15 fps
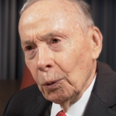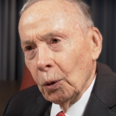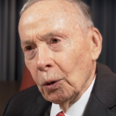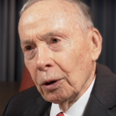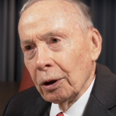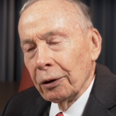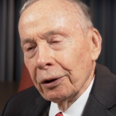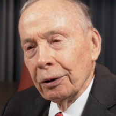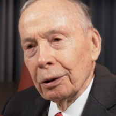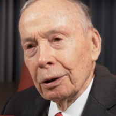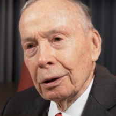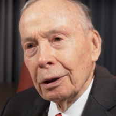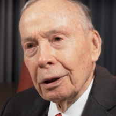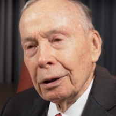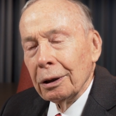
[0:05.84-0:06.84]
more
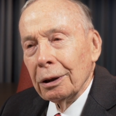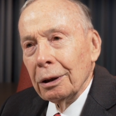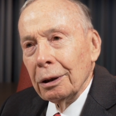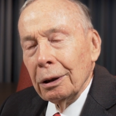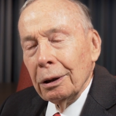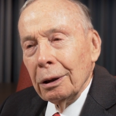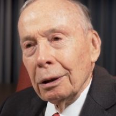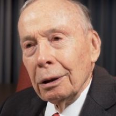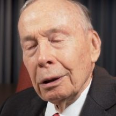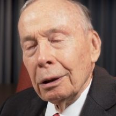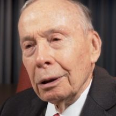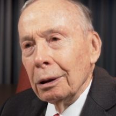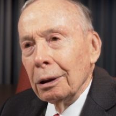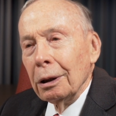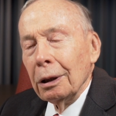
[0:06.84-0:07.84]
than
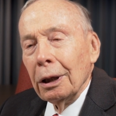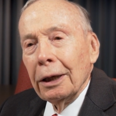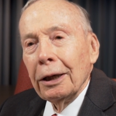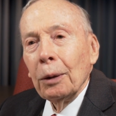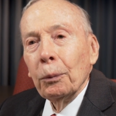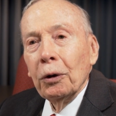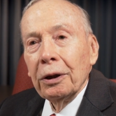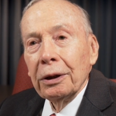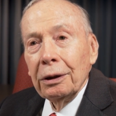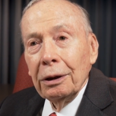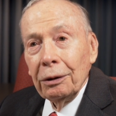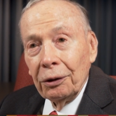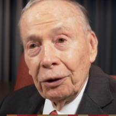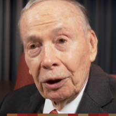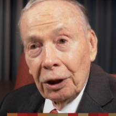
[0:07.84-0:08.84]

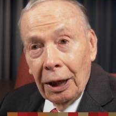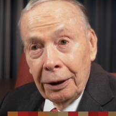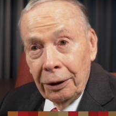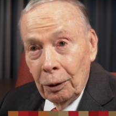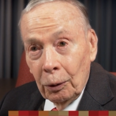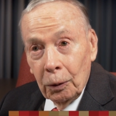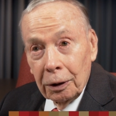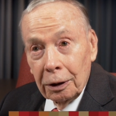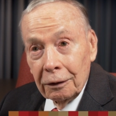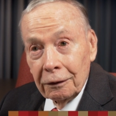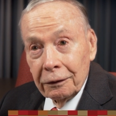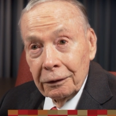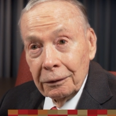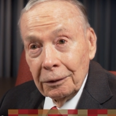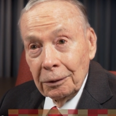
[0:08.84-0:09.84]
anyone that I know
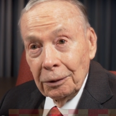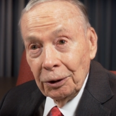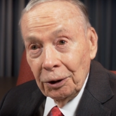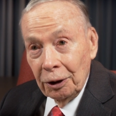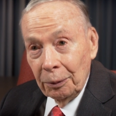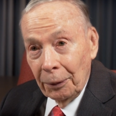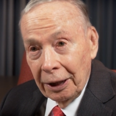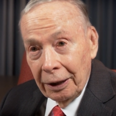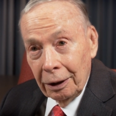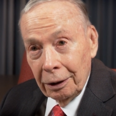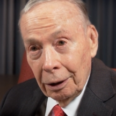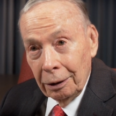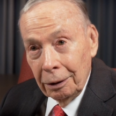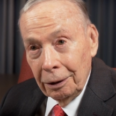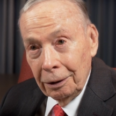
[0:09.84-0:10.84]
of in my